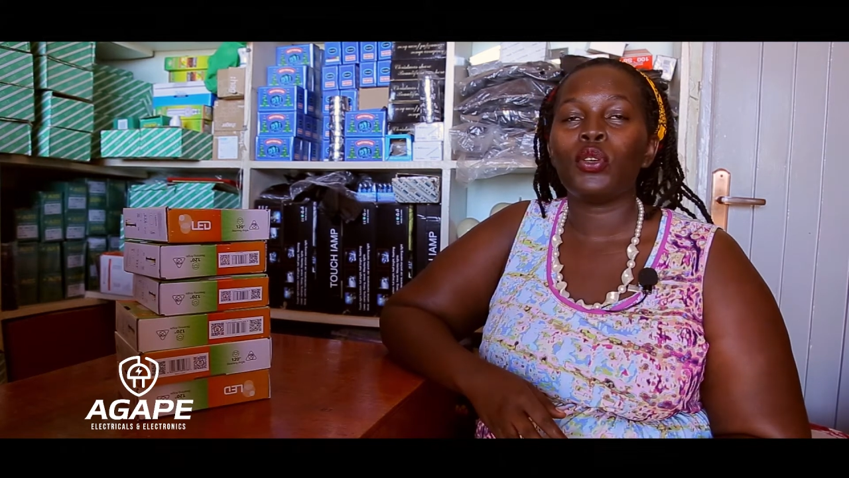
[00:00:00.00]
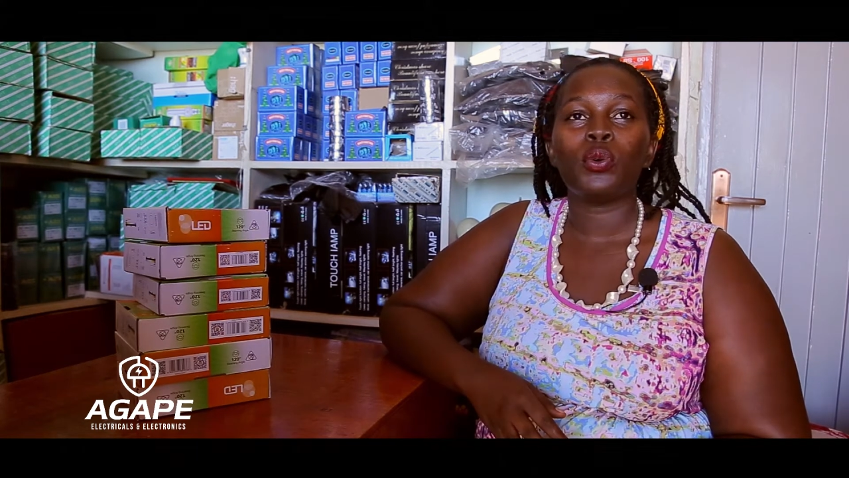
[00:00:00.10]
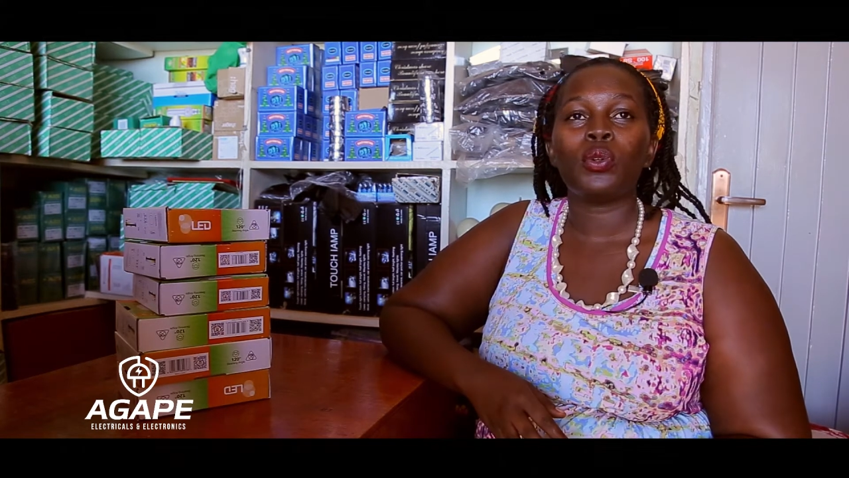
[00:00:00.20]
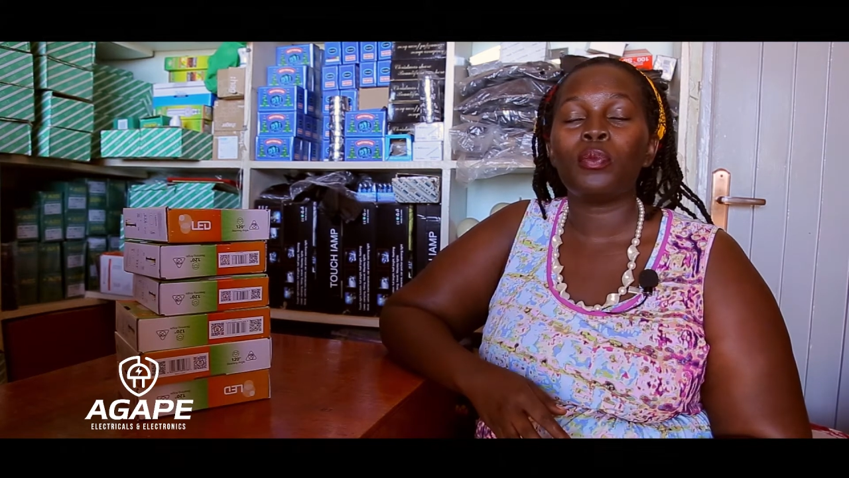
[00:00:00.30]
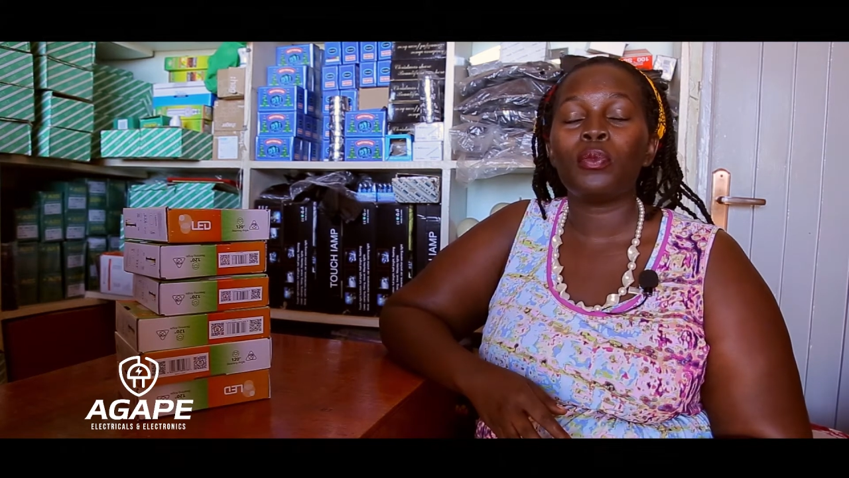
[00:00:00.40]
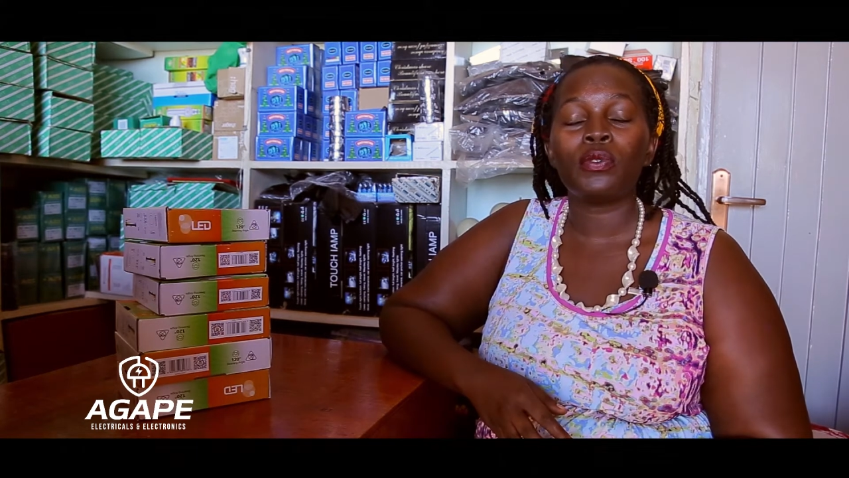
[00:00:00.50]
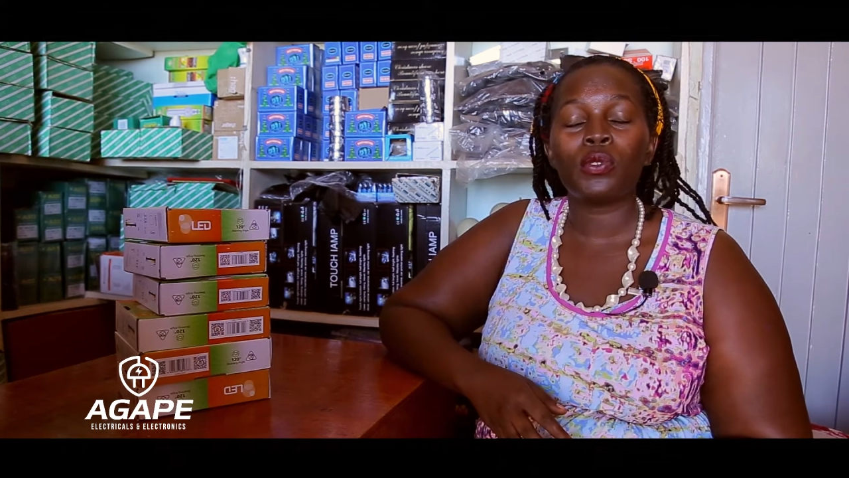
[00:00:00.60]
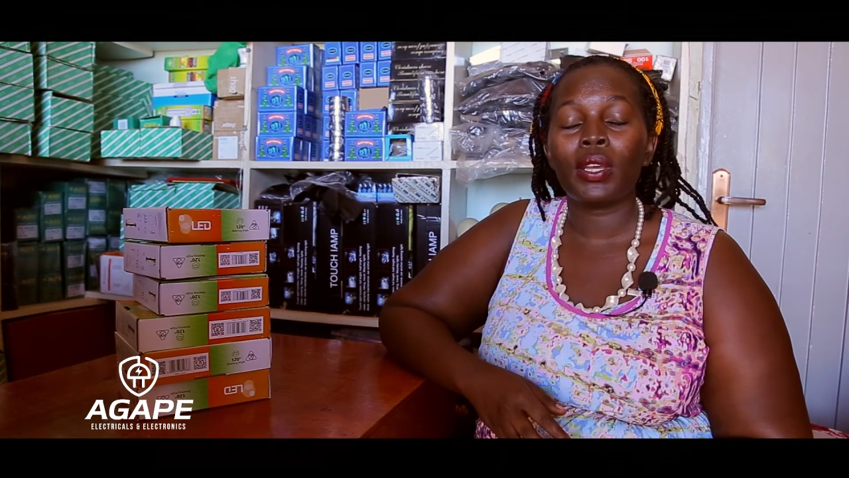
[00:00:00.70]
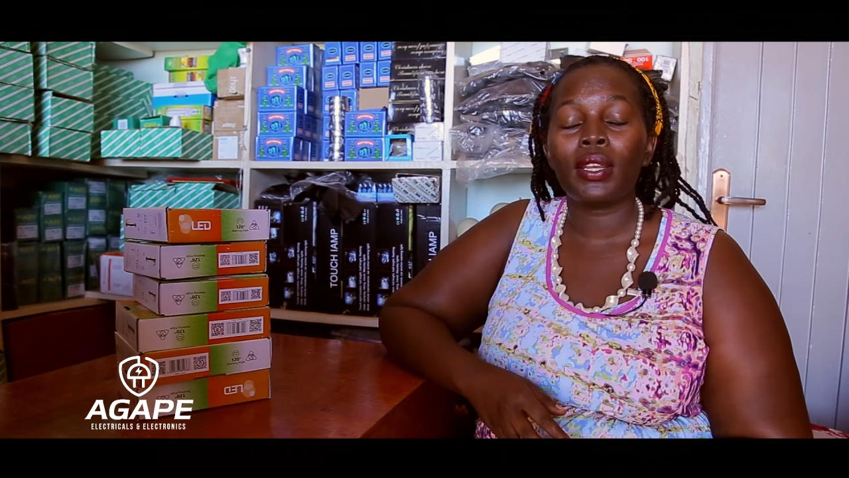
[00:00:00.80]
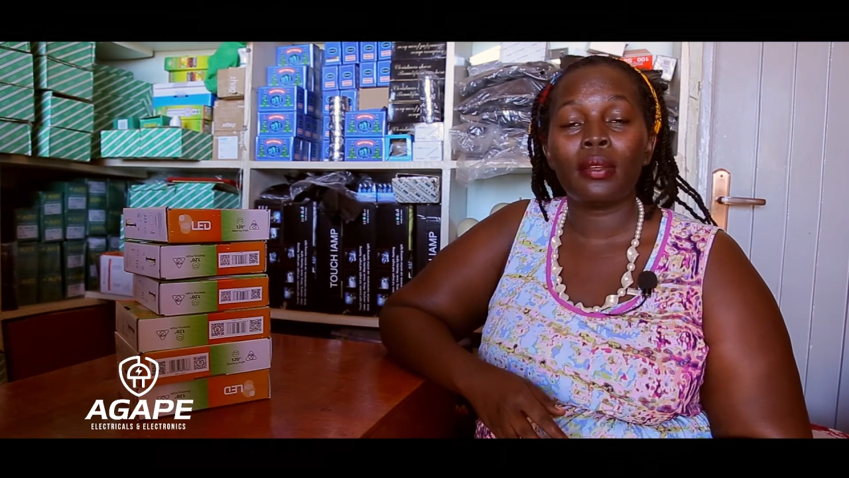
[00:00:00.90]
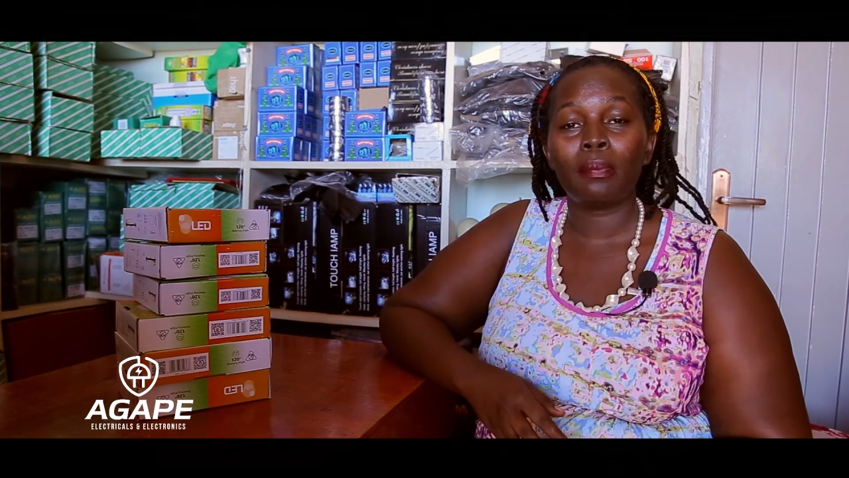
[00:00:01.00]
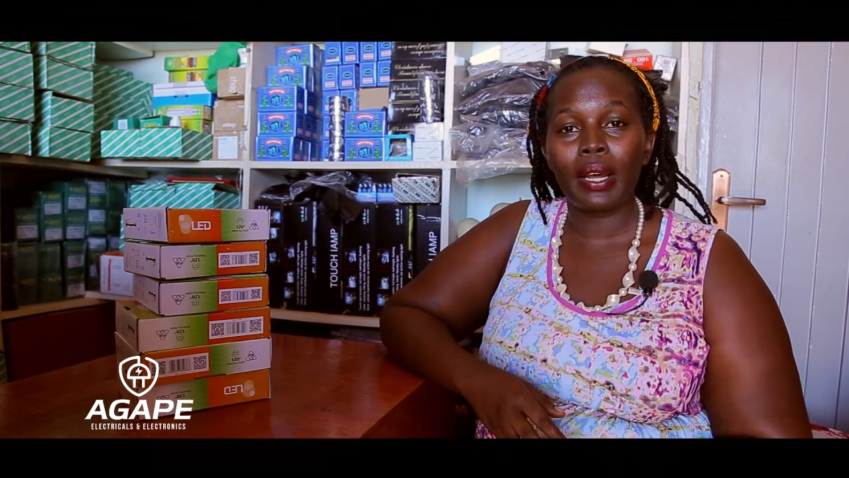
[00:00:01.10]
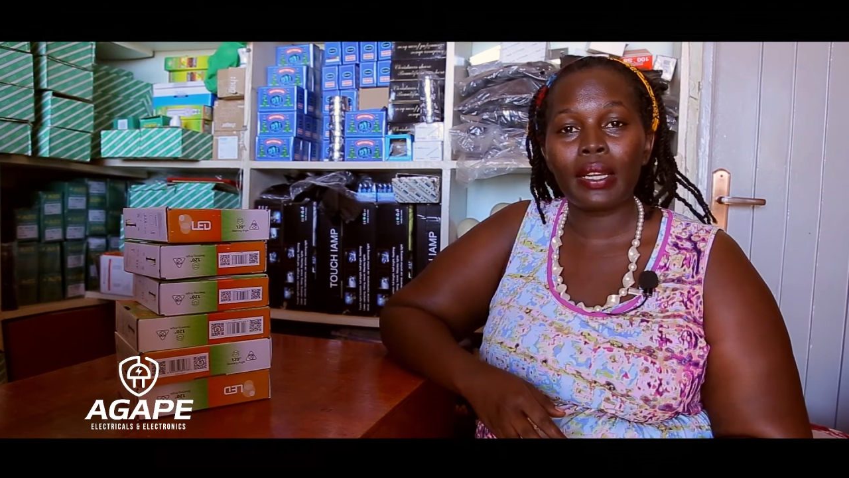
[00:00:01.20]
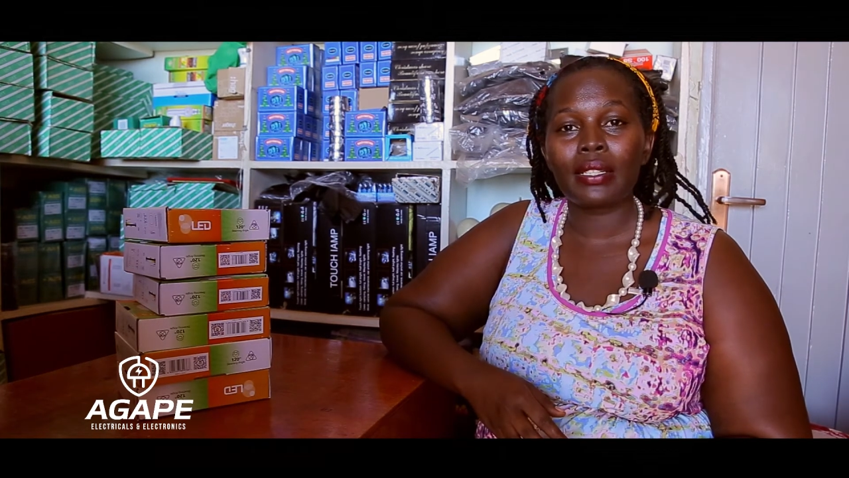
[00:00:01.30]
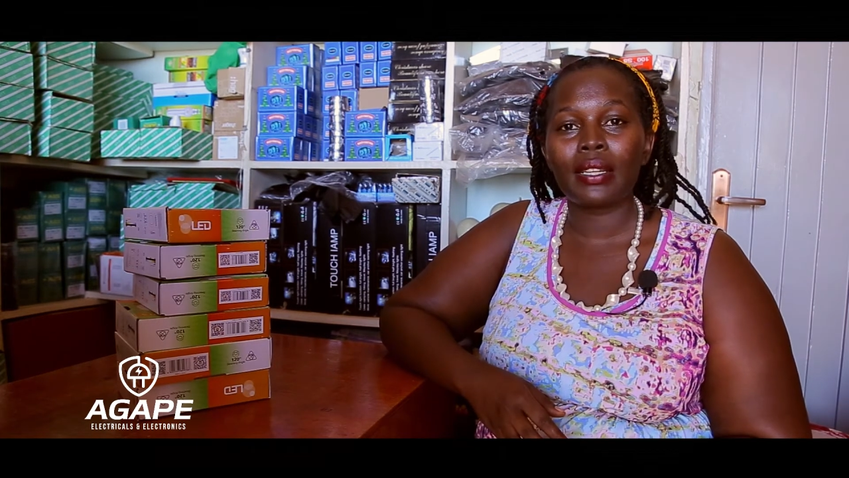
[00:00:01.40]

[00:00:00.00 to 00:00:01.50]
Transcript: you'll move to any part